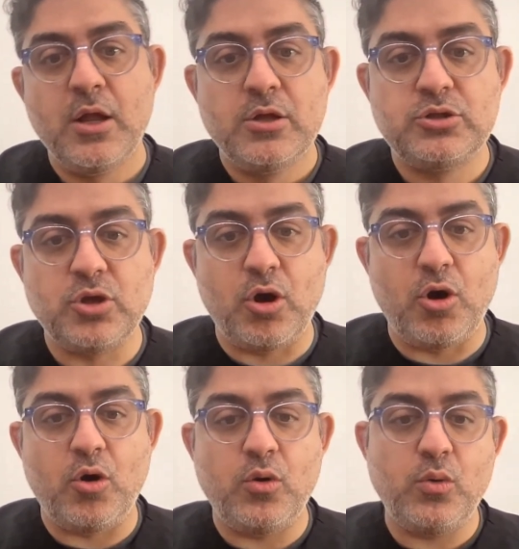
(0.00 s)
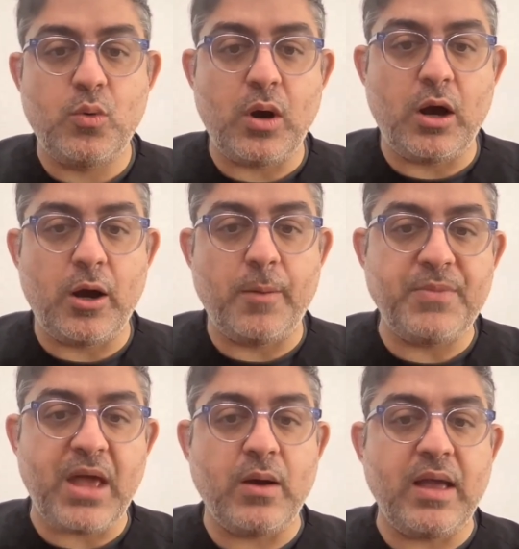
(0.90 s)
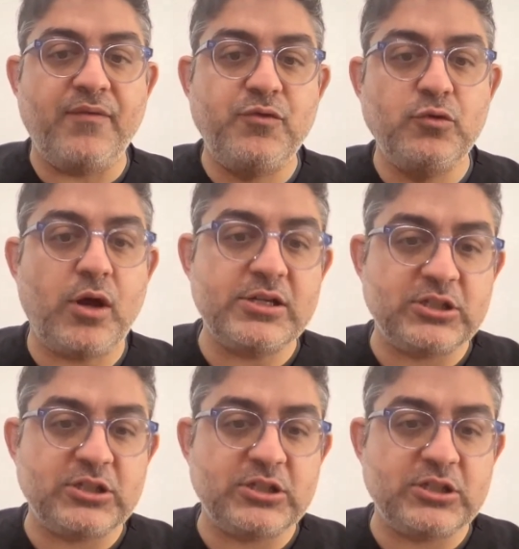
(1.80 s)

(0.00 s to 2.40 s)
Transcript: So um, now, if you lost